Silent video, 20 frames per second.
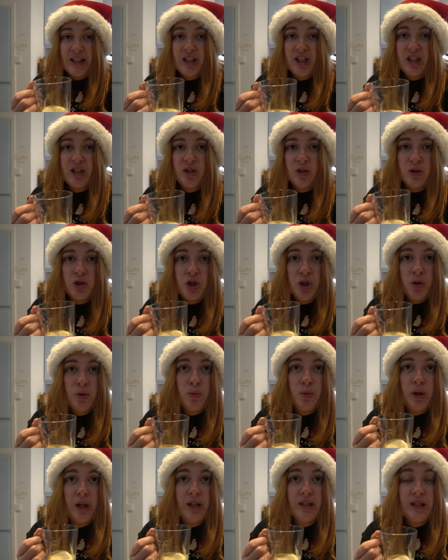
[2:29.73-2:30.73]
is not
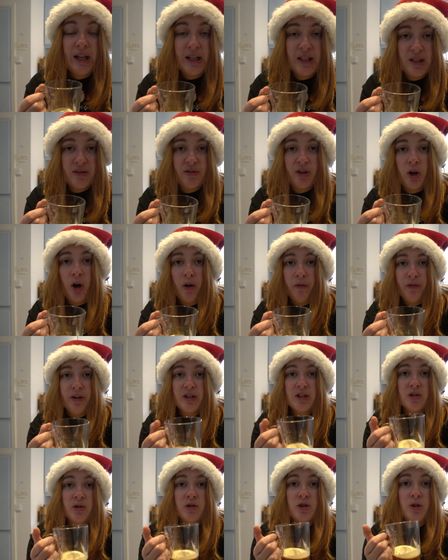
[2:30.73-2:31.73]
too intense of a coffee,
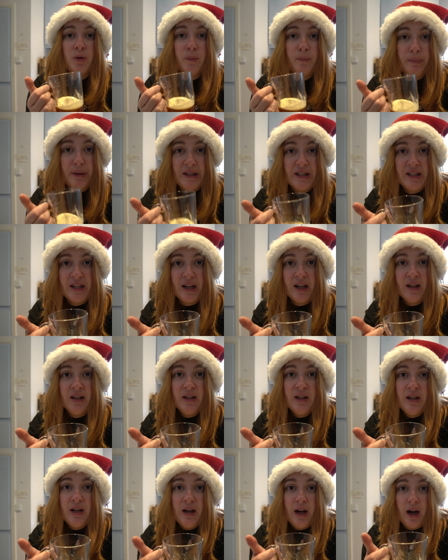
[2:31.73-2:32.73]
it's not too bitter.
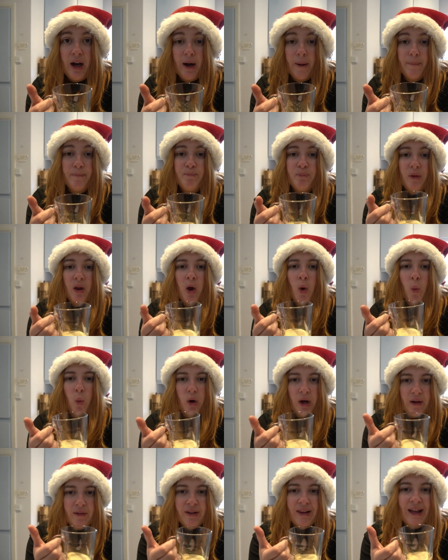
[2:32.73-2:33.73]

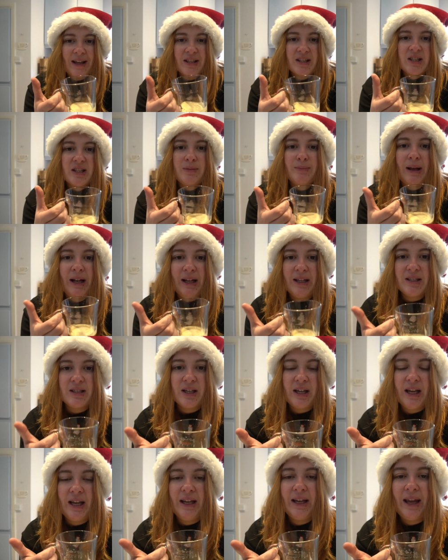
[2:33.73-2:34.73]
Whatever that smell is I
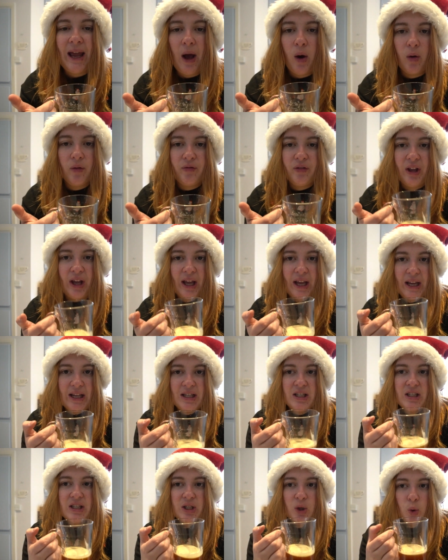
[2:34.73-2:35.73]
can get off it
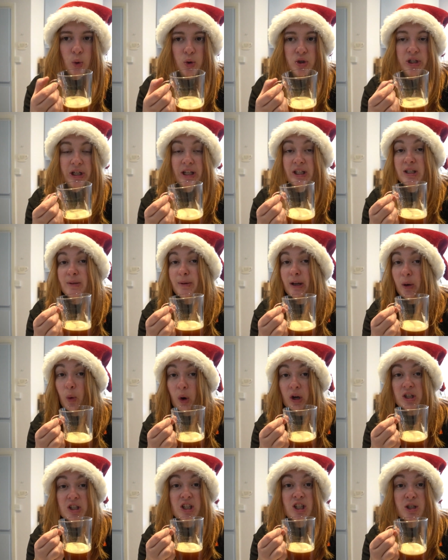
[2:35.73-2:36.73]
is causing it to be
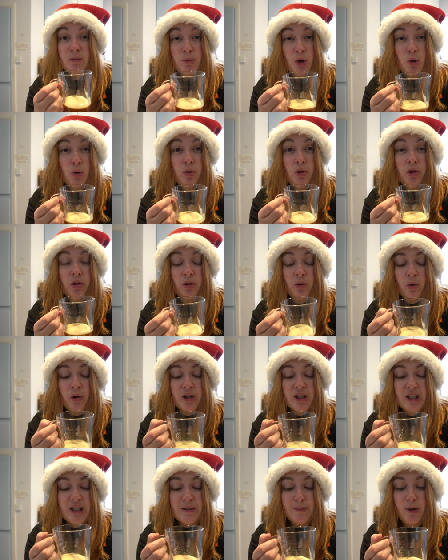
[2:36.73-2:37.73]
quite smooth, so it's quite
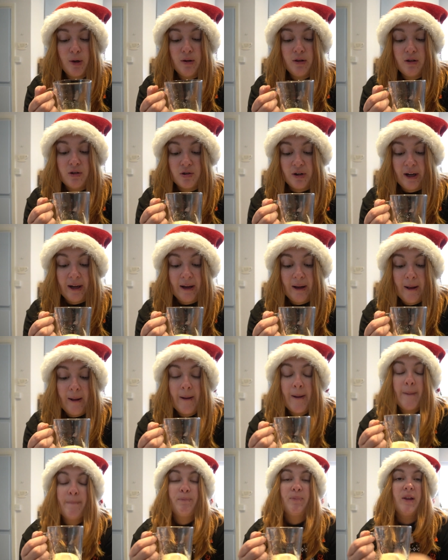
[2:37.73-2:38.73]
a smooth drink.
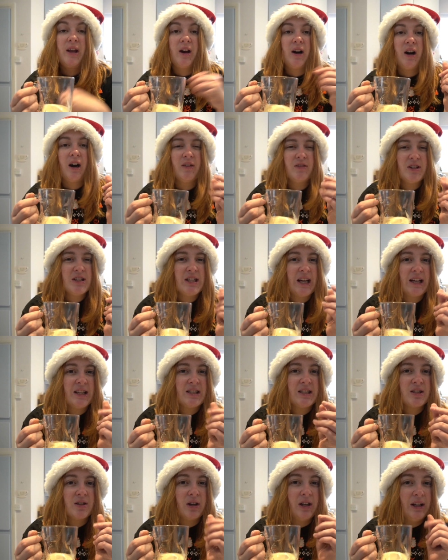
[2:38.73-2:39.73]
The aftertaste
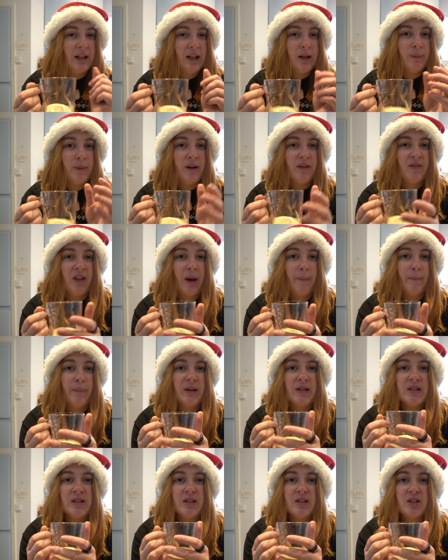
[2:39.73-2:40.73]
has got a little bit of that
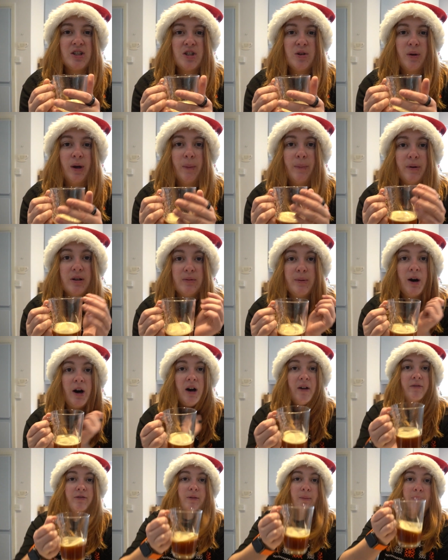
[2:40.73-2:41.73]
bitterness to it, but
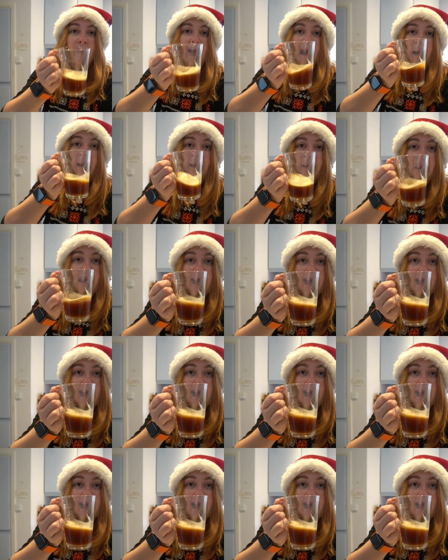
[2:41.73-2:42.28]
apart from that,